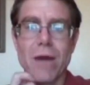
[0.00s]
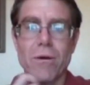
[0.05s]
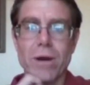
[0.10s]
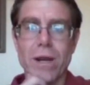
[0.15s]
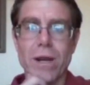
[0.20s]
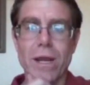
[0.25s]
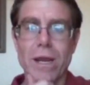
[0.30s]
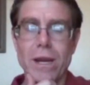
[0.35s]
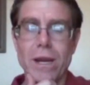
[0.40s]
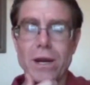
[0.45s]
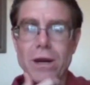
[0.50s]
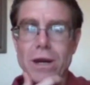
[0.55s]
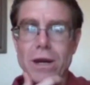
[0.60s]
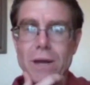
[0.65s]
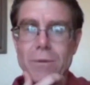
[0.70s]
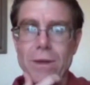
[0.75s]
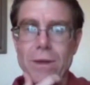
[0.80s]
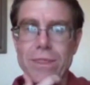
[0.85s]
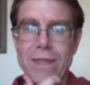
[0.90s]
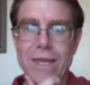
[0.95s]
here, and I
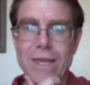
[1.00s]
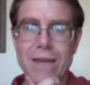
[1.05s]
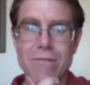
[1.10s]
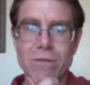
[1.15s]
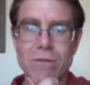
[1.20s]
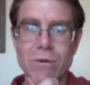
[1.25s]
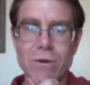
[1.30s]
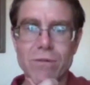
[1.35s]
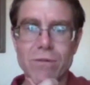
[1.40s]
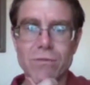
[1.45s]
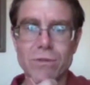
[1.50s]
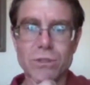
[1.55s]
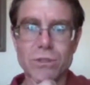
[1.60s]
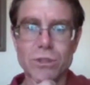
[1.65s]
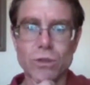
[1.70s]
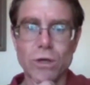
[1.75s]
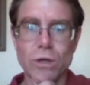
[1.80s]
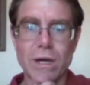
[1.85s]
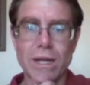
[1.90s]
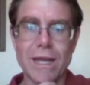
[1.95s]
want to thank everyone for
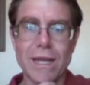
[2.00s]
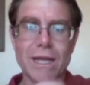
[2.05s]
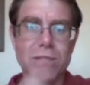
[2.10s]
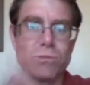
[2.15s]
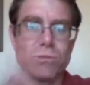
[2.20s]
joining us.